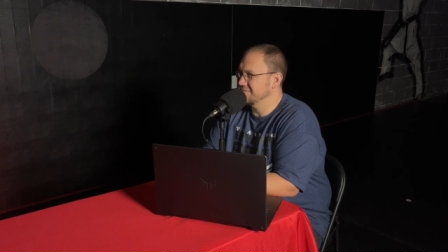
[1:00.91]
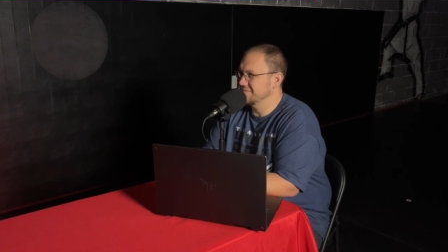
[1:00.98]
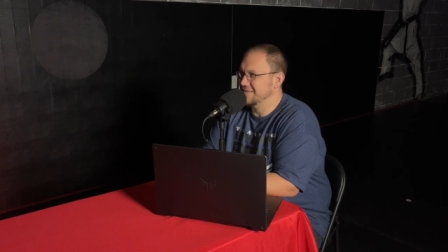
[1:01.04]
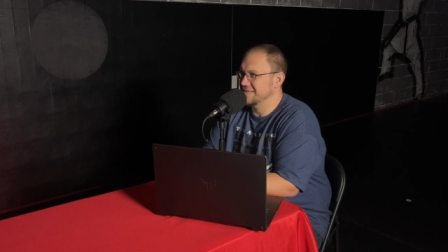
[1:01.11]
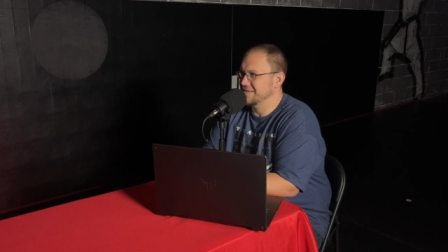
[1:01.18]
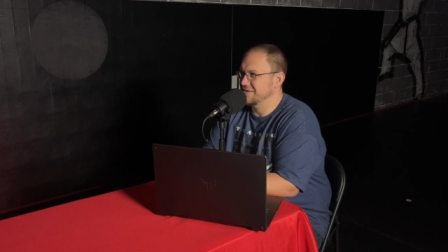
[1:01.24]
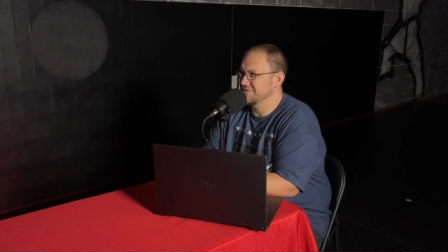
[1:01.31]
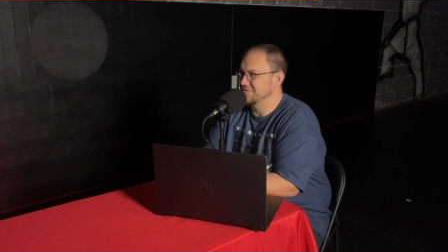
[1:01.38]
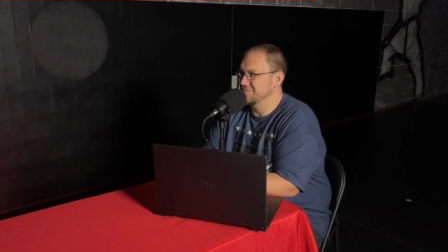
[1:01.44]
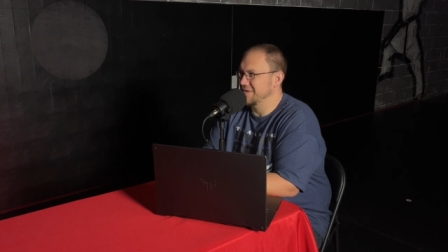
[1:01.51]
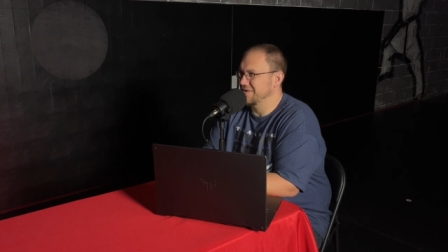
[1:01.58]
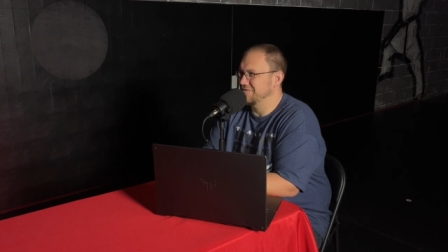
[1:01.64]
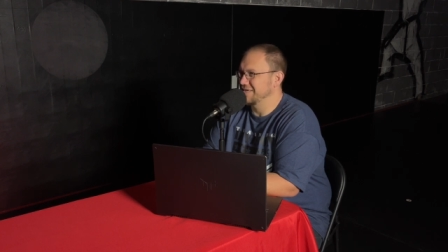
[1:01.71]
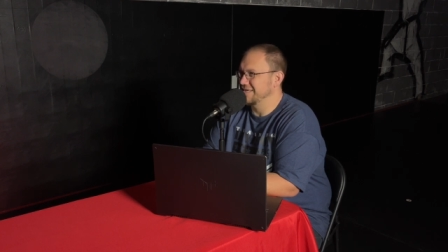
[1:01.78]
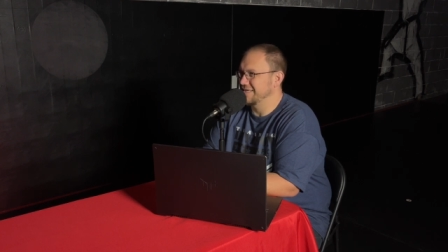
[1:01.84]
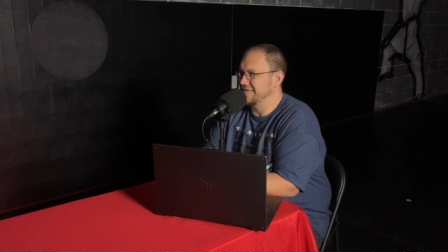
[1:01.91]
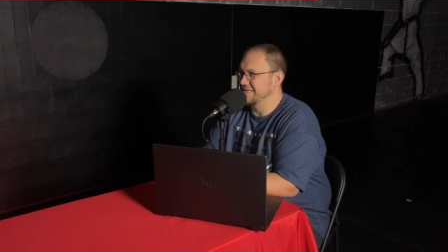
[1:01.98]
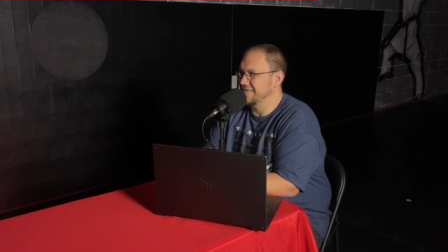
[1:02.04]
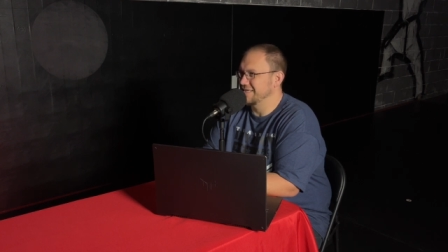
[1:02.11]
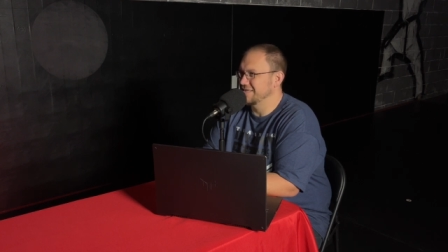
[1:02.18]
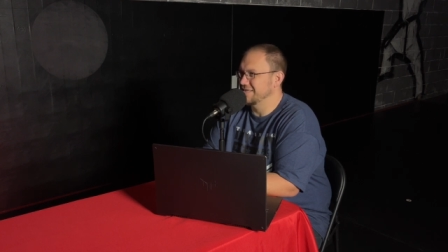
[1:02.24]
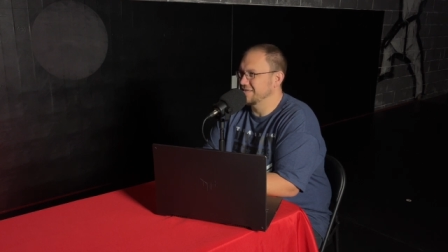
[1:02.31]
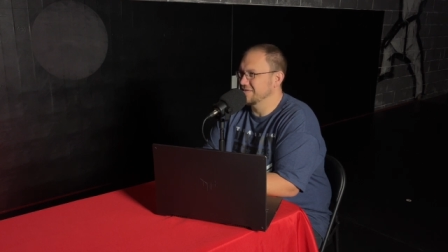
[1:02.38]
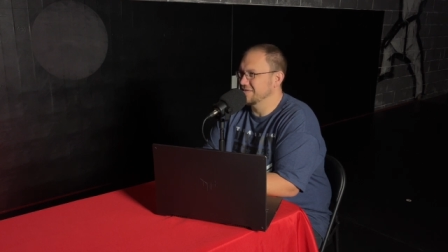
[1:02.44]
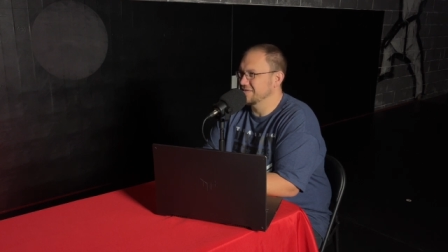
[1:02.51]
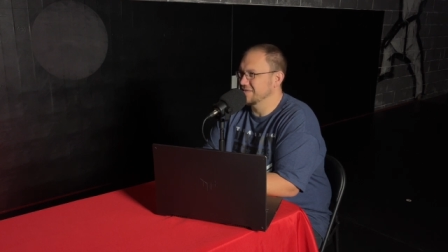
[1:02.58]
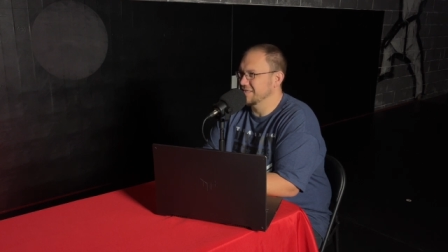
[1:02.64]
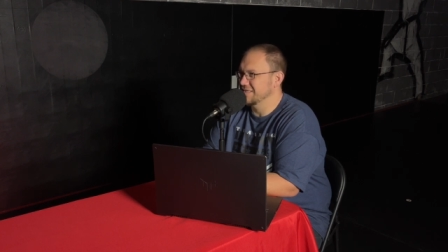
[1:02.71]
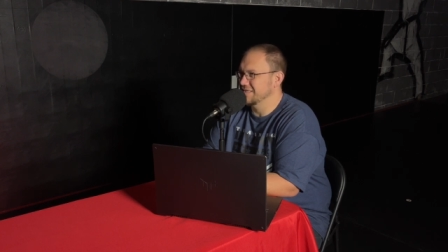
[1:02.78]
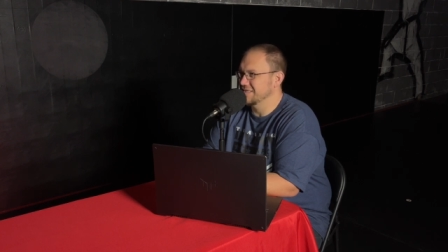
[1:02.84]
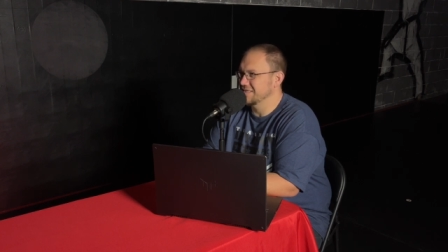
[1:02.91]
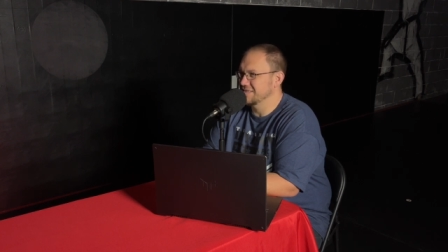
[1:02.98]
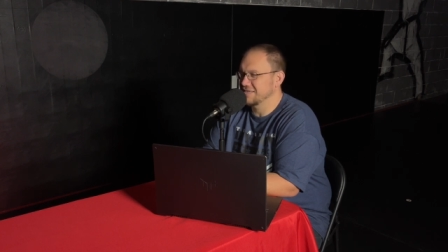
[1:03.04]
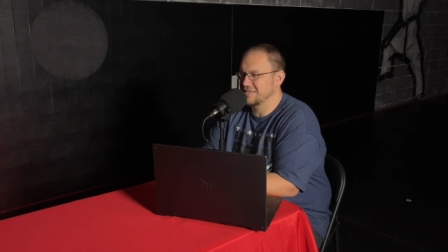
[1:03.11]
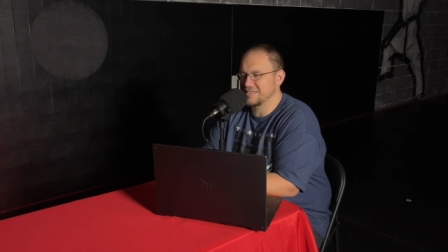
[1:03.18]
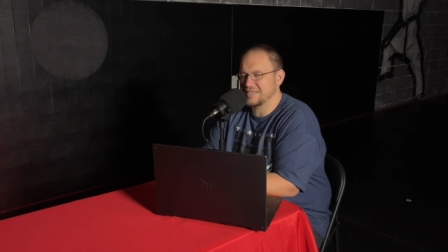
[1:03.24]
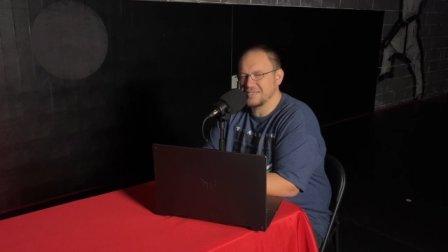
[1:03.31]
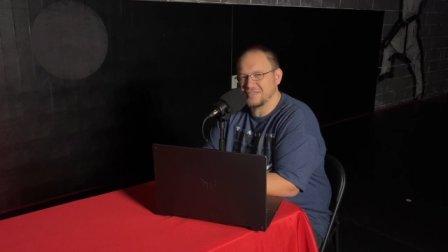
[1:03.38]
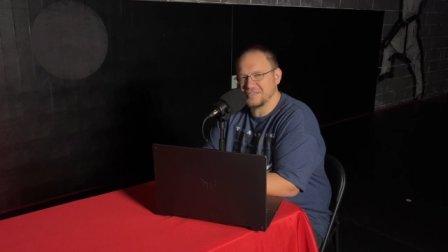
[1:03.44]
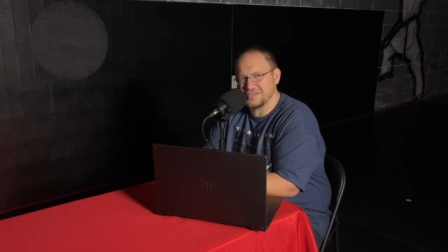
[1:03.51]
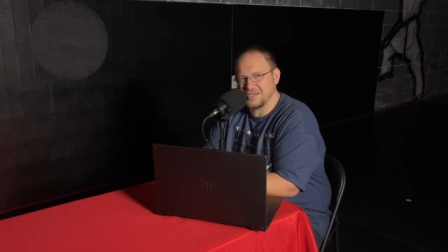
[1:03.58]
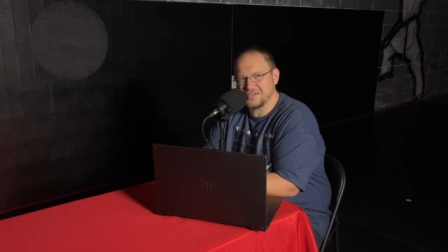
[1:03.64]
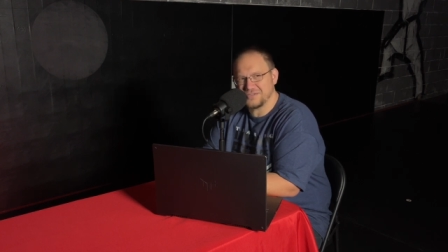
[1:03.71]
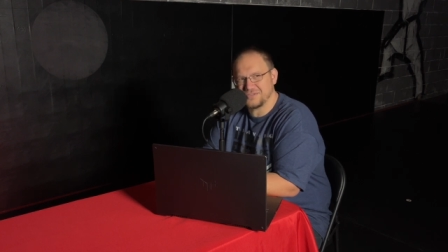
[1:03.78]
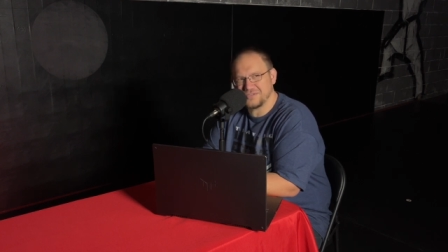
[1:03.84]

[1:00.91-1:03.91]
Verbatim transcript: I think there's some FDE and there's uh, uh you know there's